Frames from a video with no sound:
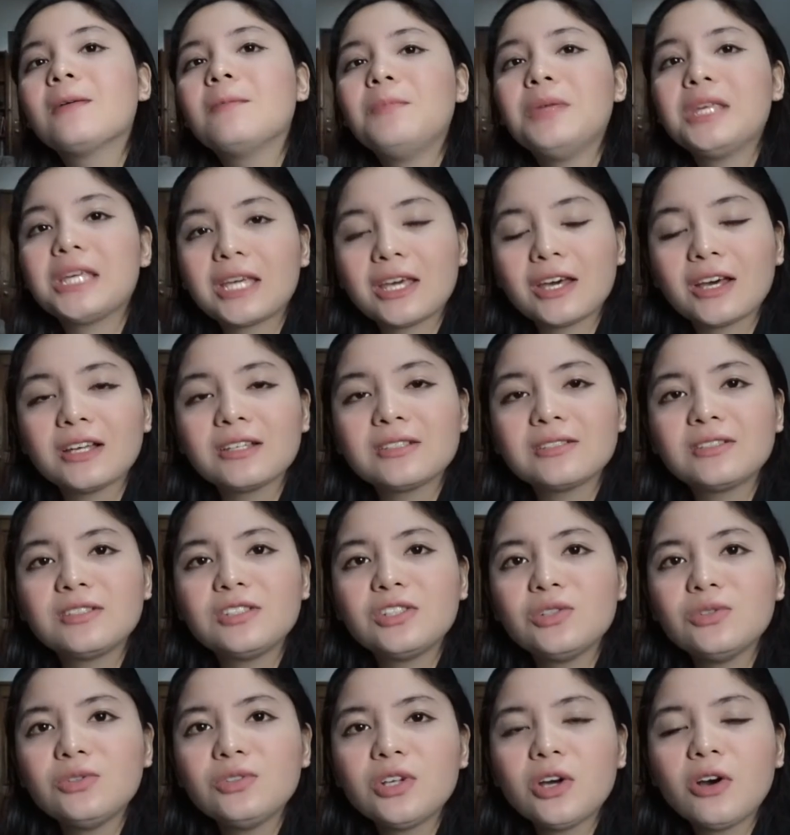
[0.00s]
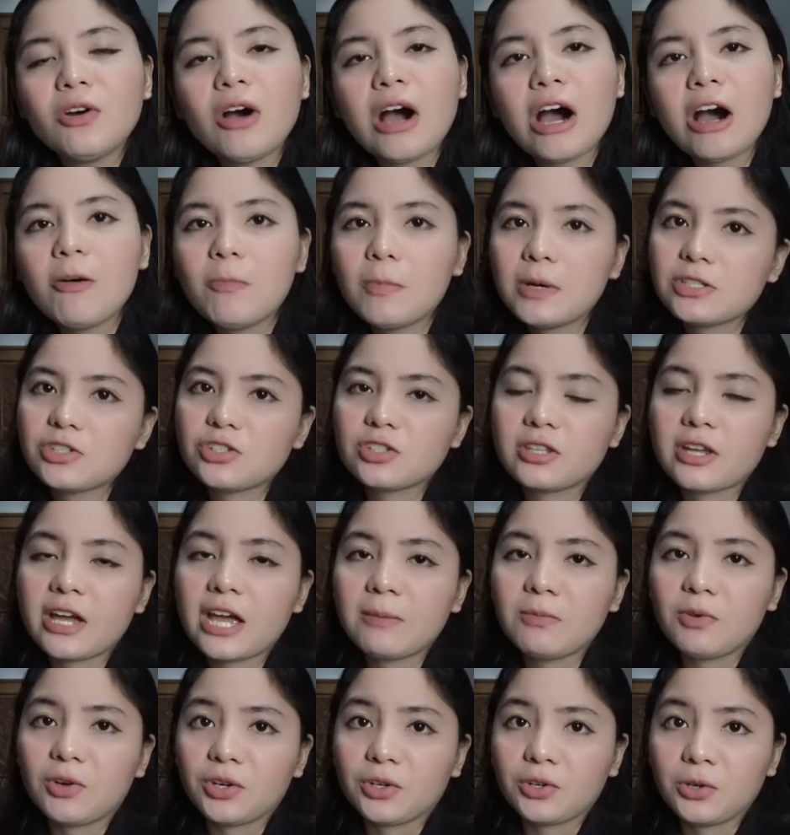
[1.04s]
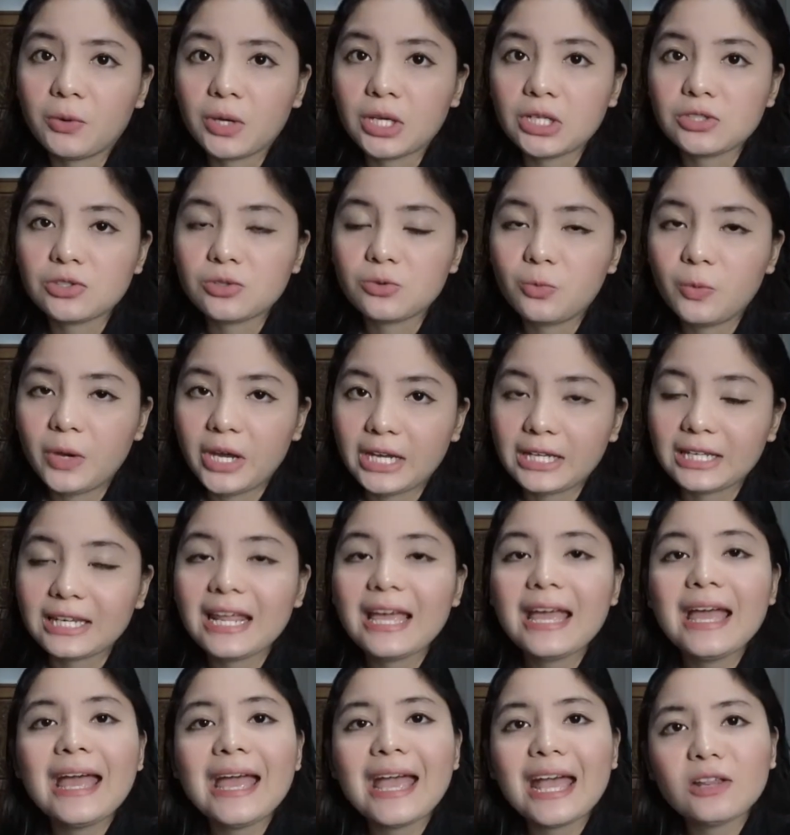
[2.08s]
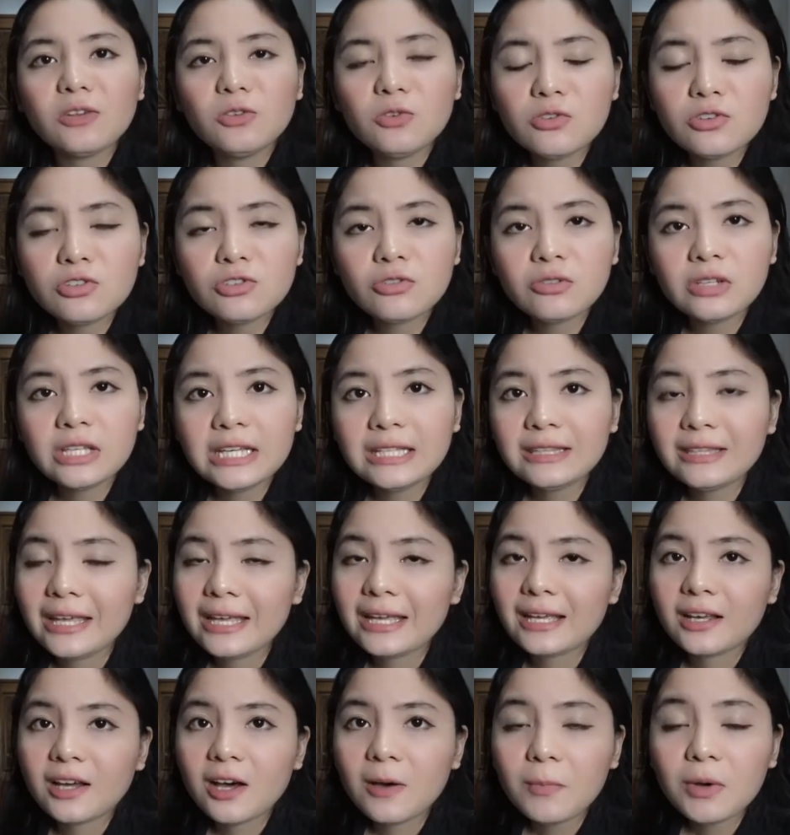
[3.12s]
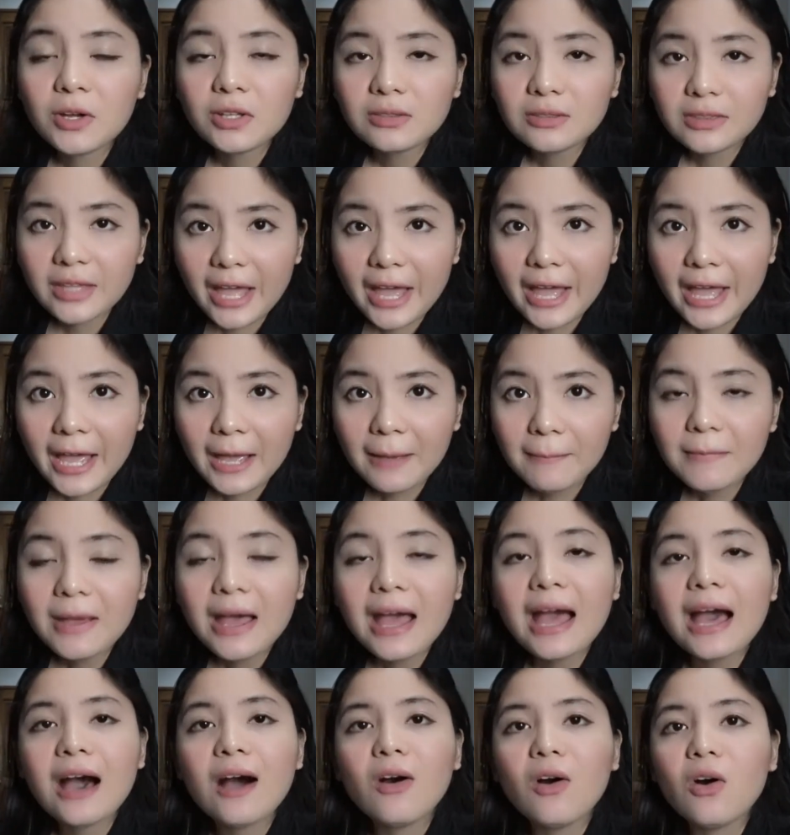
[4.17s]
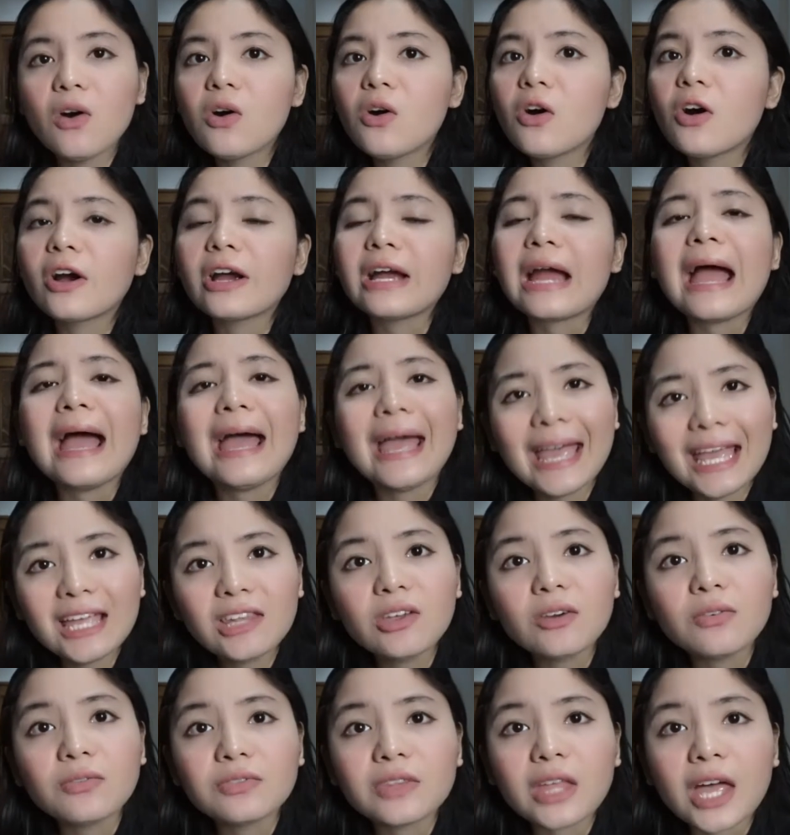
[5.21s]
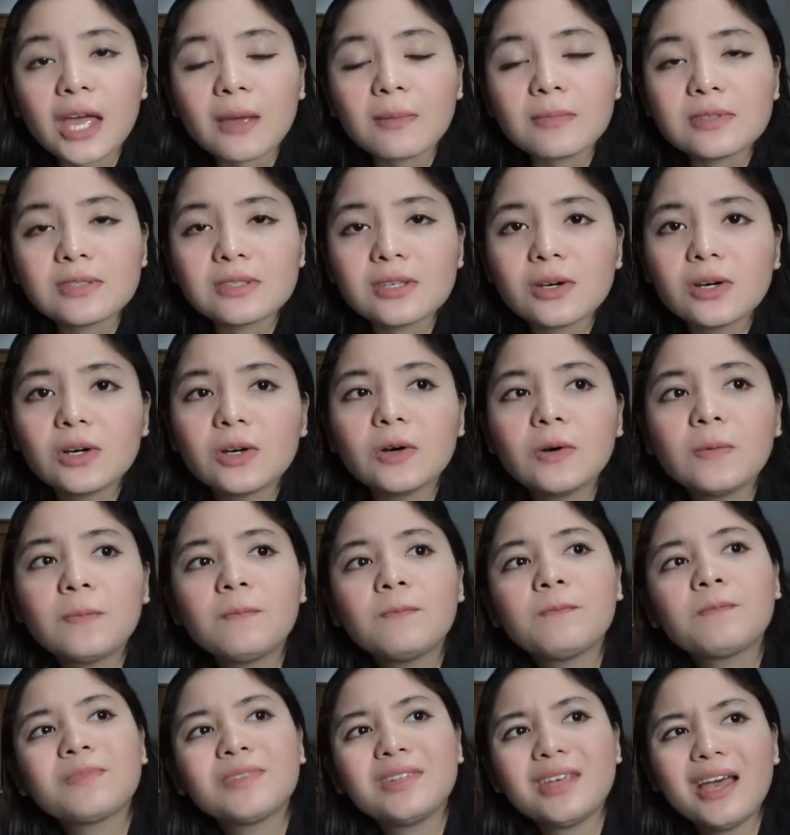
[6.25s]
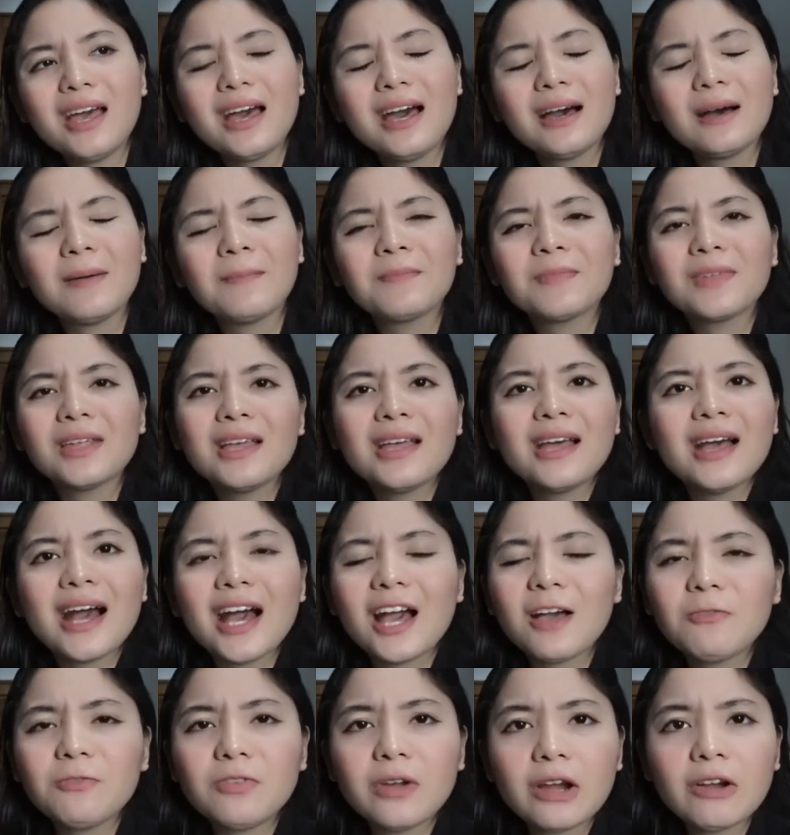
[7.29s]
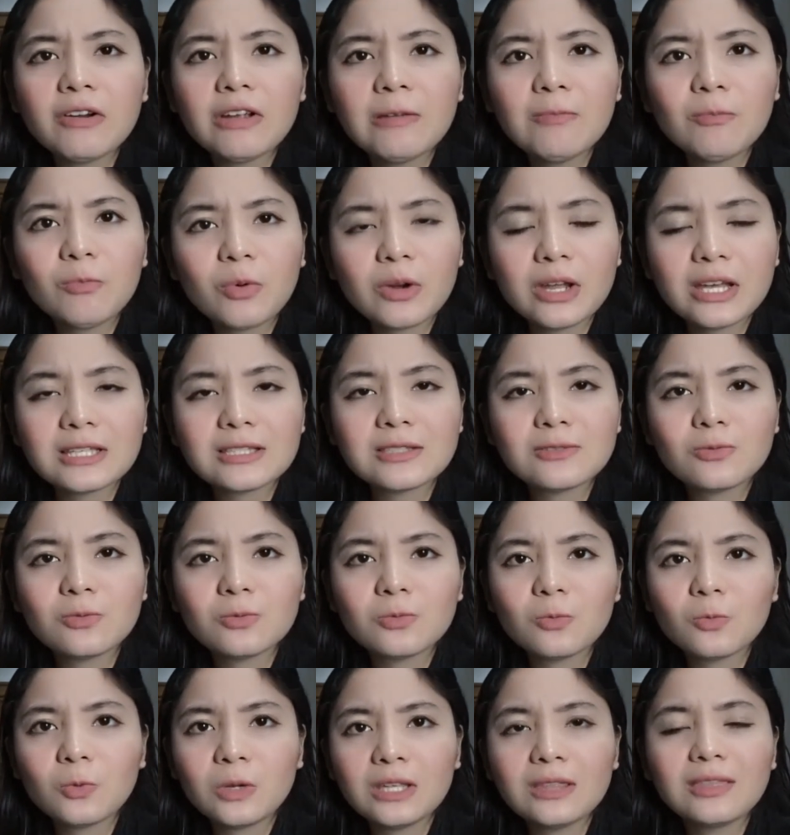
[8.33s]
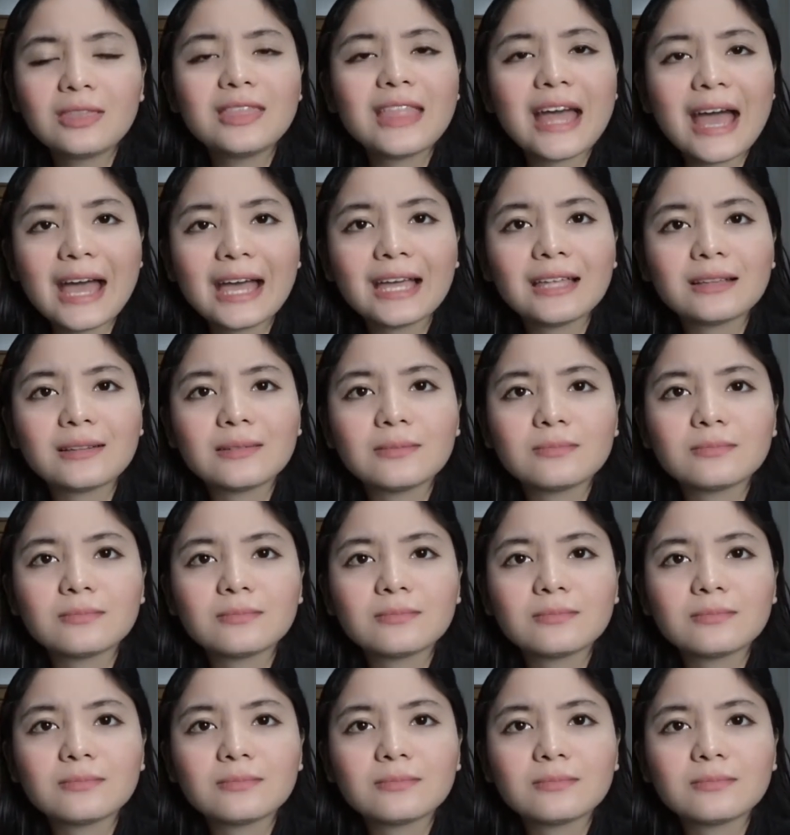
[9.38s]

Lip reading: because you know how much time you're going to wait. And usually they come on time or ahead of time. So yeah, I'm very impressed with that